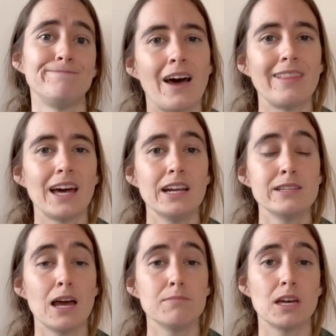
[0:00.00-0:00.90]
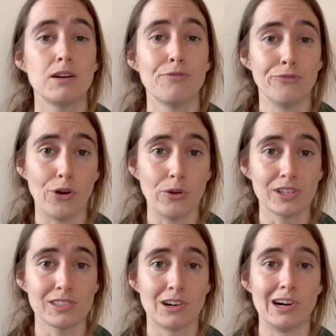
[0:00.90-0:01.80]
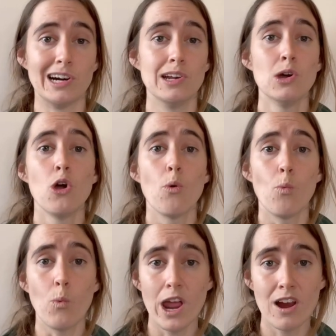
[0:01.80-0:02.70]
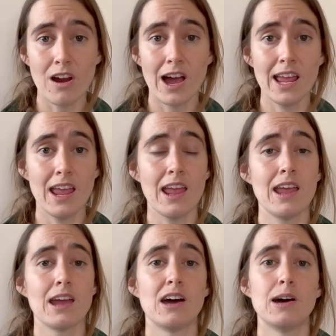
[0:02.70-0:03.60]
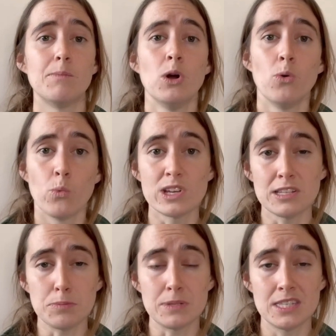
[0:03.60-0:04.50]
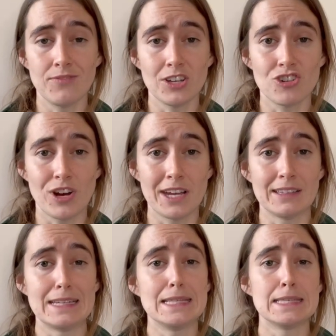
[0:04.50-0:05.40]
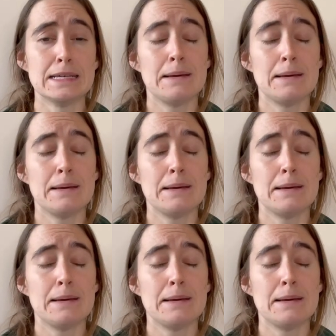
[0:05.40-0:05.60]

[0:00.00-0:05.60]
A lot of times I don't focus on where I am, what the specific trail is,